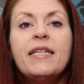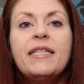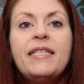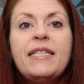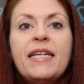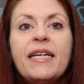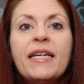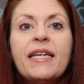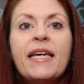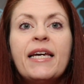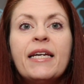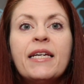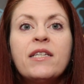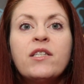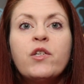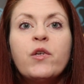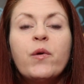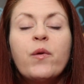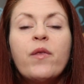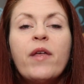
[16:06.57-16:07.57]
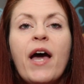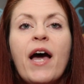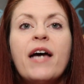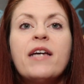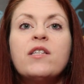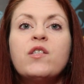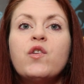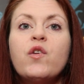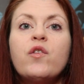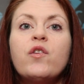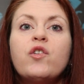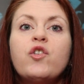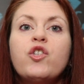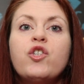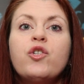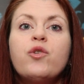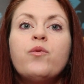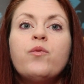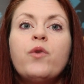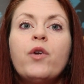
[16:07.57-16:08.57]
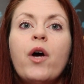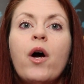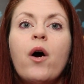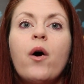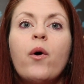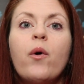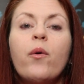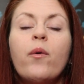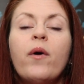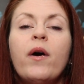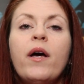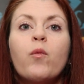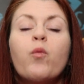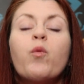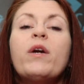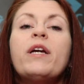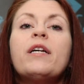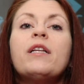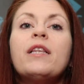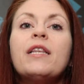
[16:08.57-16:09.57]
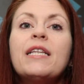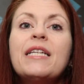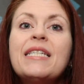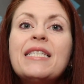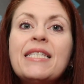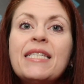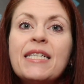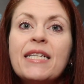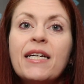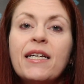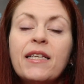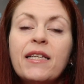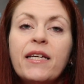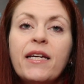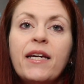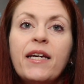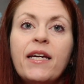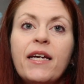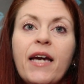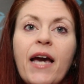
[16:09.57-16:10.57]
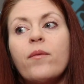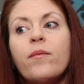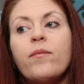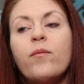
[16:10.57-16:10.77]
dig into that so that you know realistically